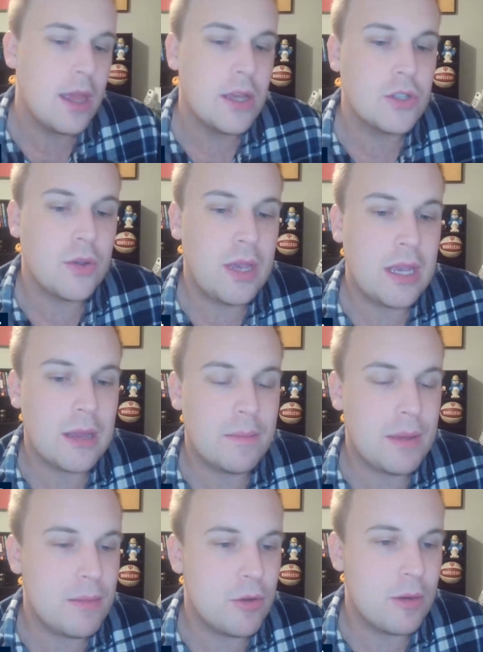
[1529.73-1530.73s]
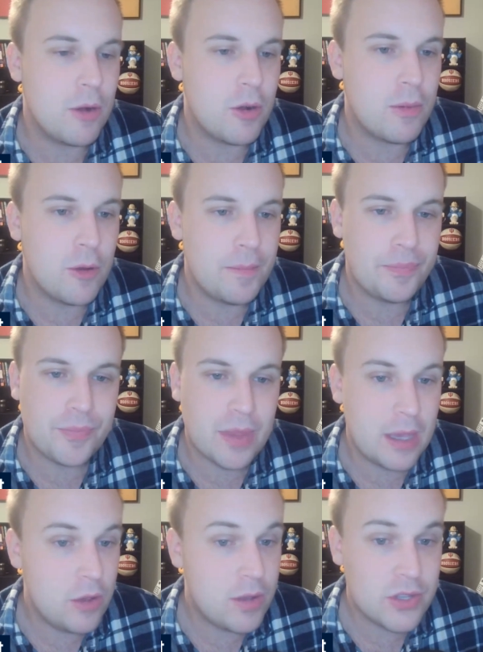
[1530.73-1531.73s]
So he could be more mobile.
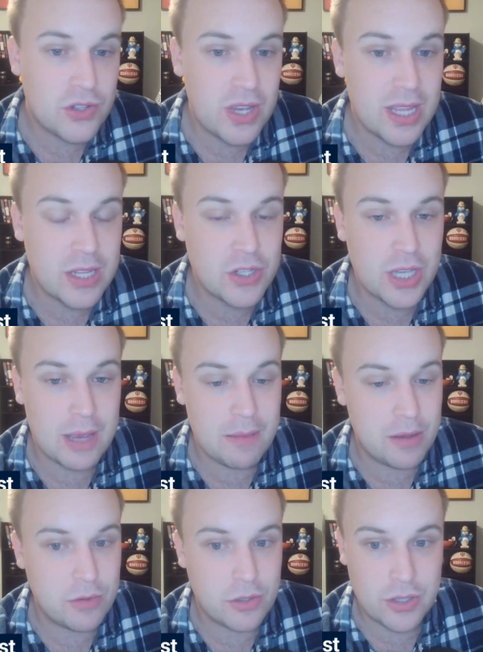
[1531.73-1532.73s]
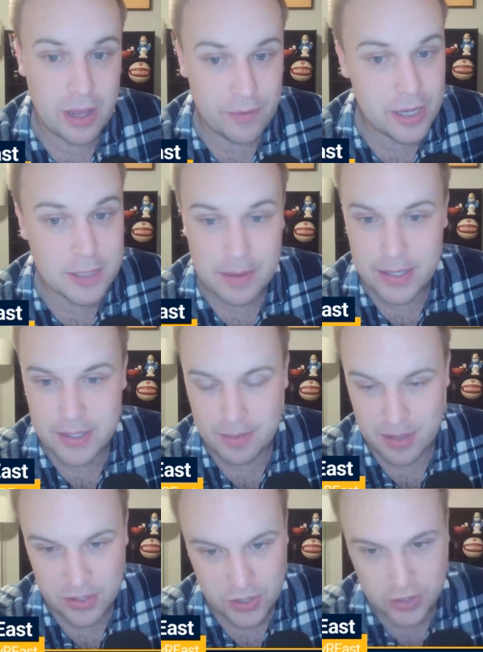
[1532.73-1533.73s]
You could see it in this game. It was definitely his best game
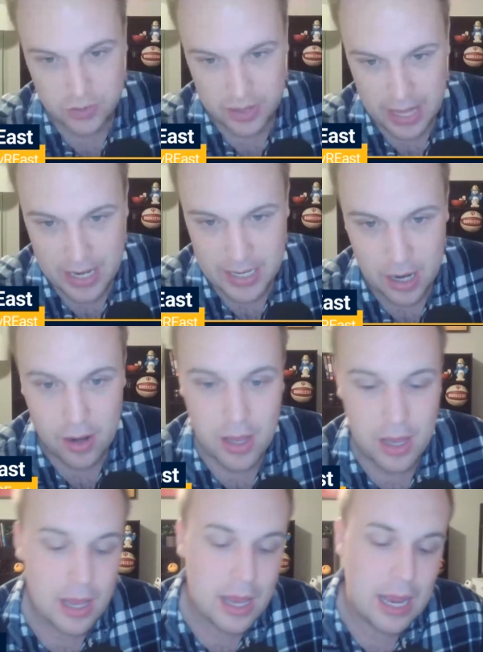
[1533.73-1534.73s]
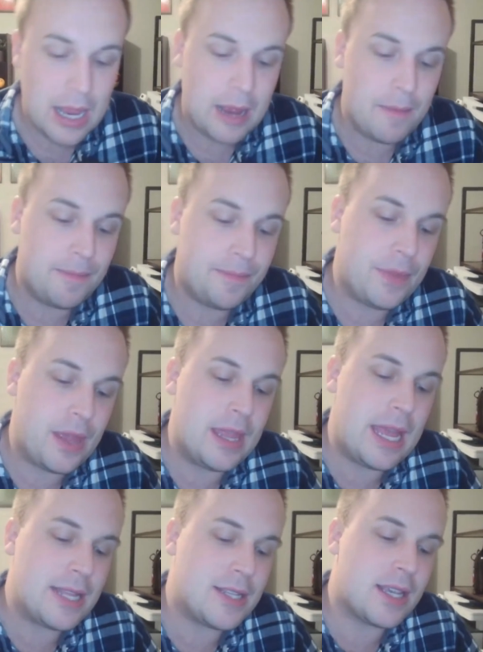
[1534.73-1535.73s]
of the season, without a doubt. Um, and
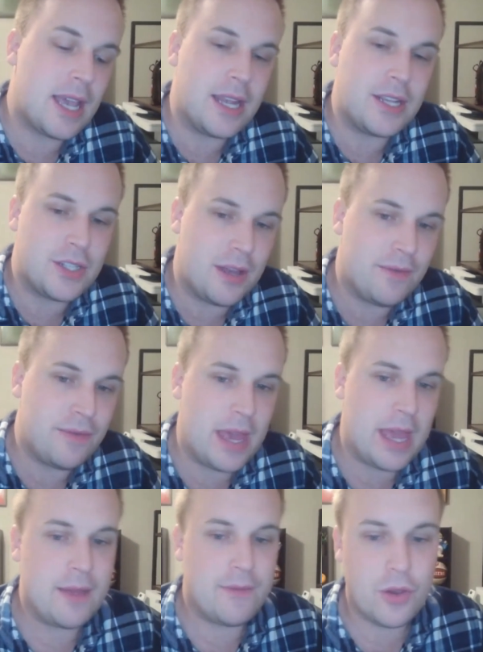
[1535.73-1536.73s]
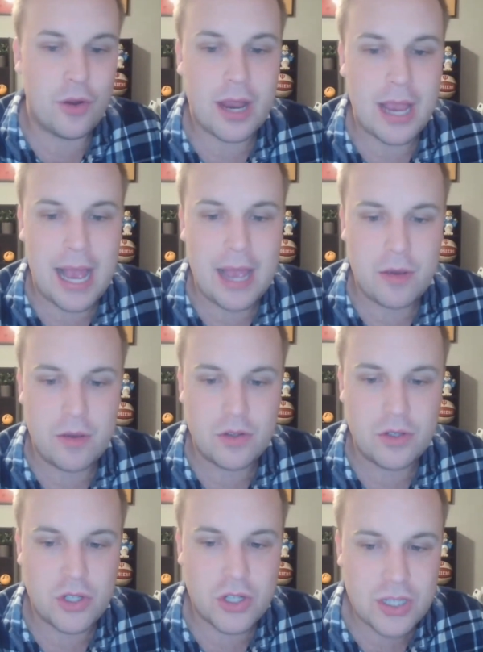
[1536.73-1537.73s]
that's the kind of stuff that if you're a guy
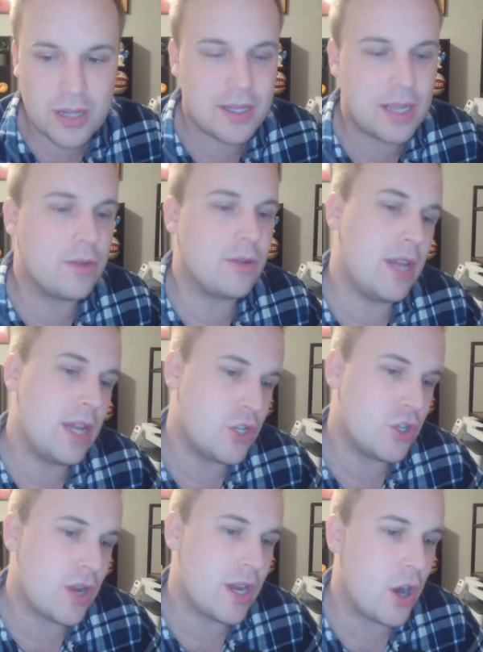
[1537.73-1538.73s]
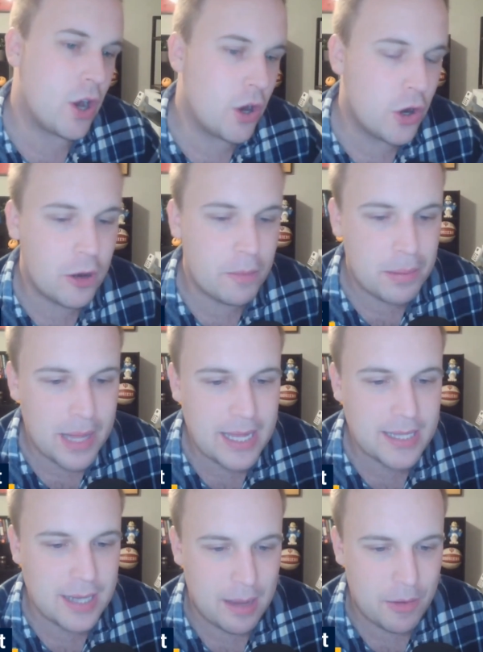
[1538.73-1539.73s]
who's just outside the rotation trying to earn
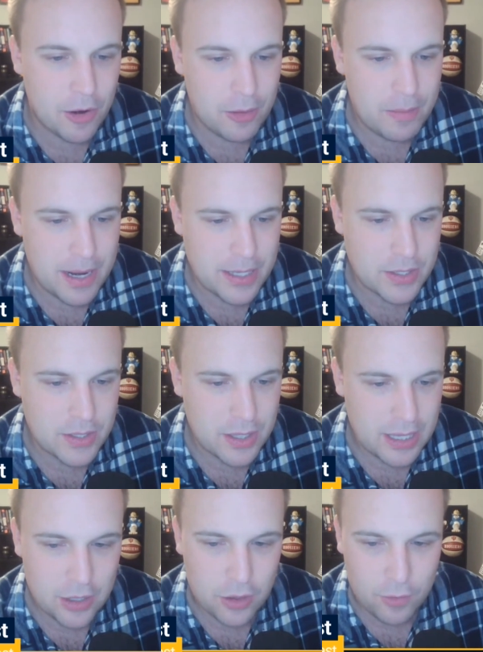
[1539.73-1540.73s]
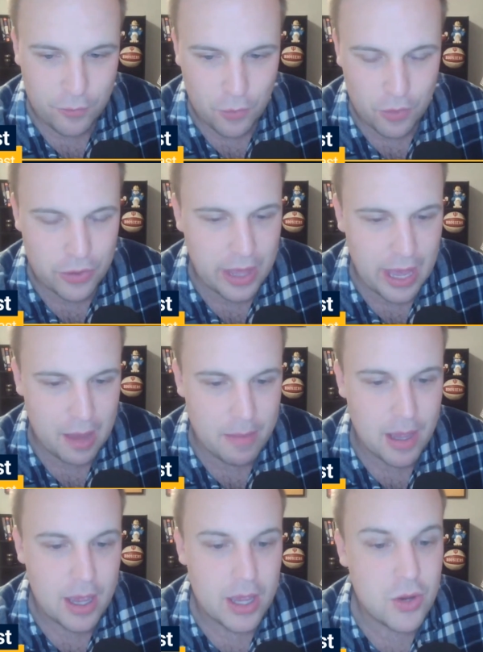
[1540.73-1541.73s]
playing time, earn minutes in your fourth game,
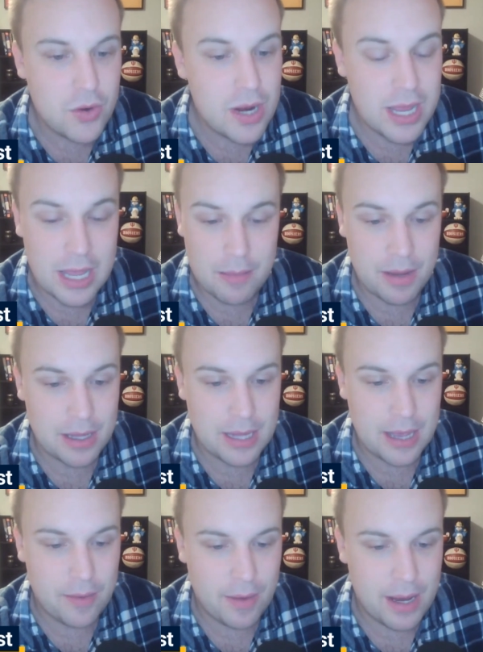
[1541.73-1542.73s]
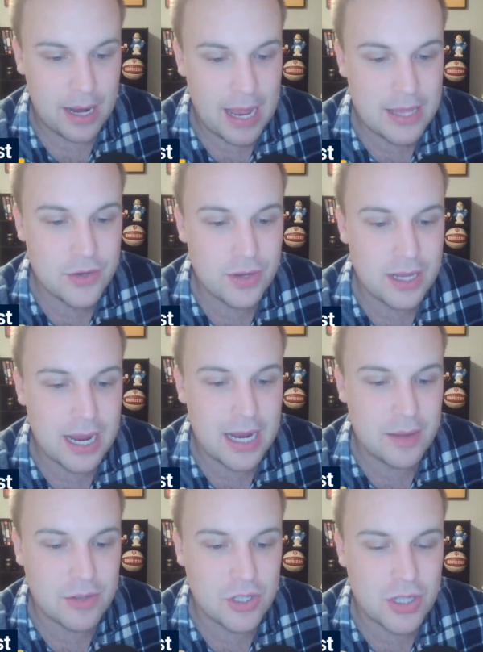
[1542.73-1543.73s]
you need a game like that, right? Entering the night,
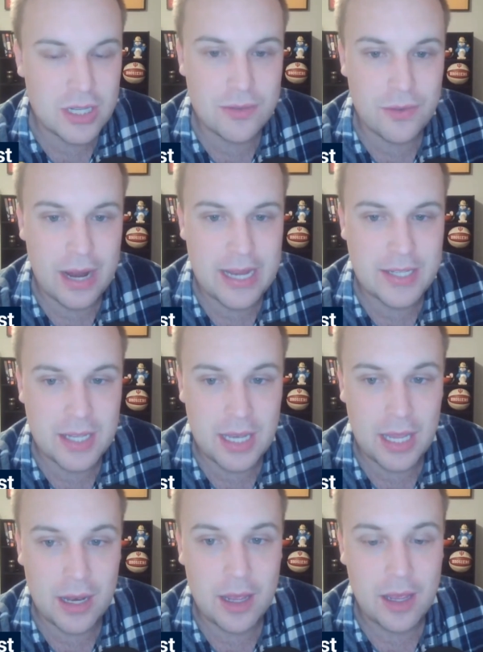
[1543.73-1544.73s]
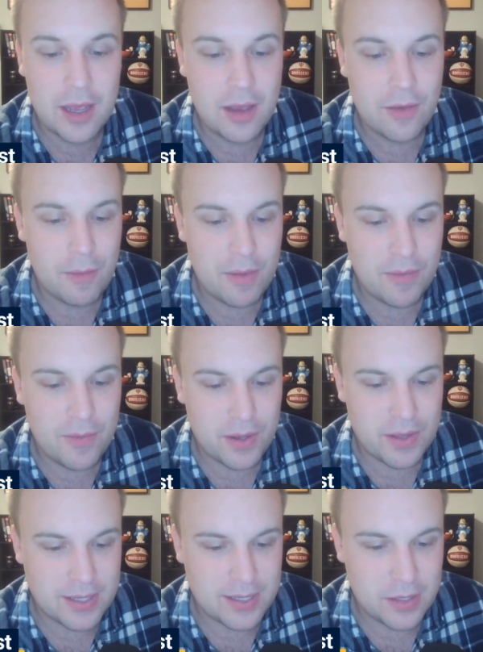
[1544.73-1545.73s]
he was six for eighteen from the field
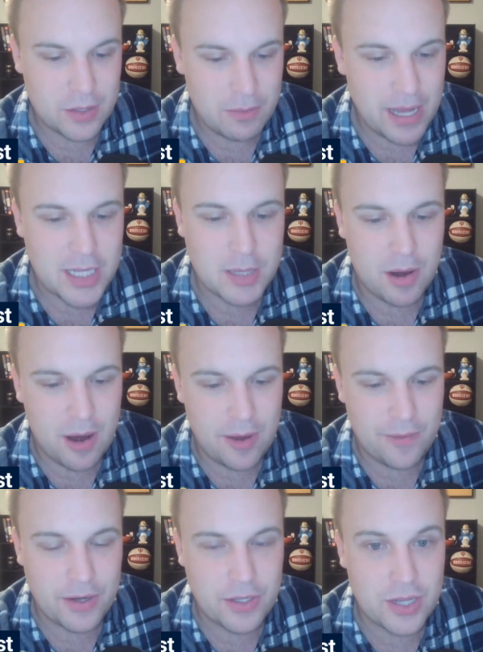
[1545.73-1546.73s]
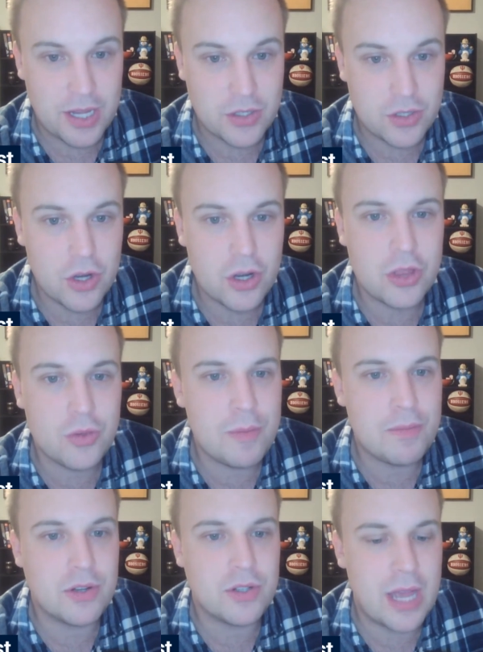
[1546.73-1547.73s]
this season. Basketball Reference says thirty-three
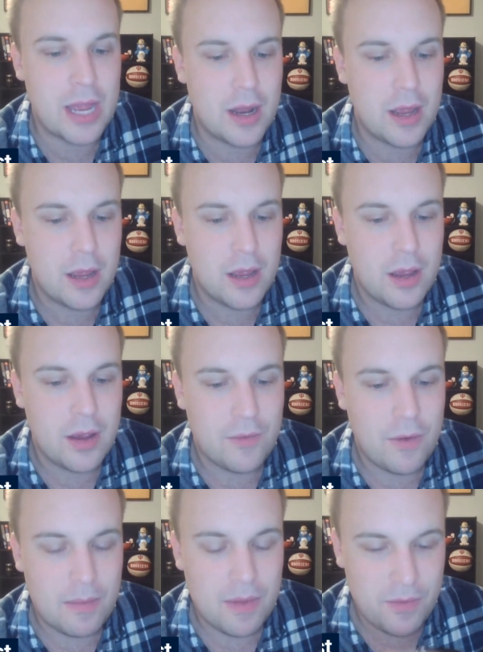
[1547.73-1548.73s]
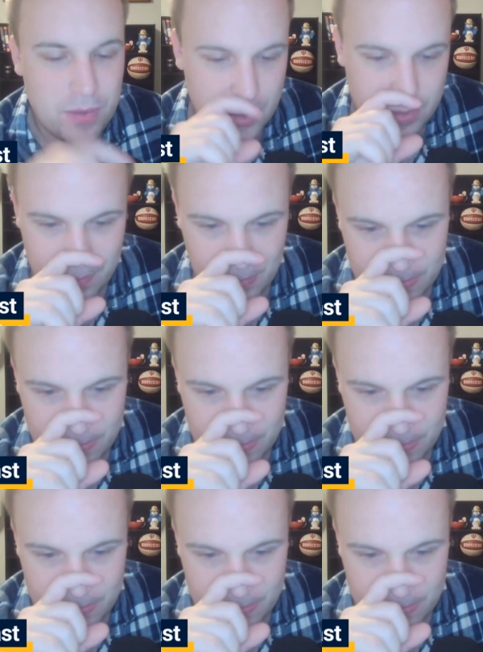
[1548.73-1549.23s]
percent from the field.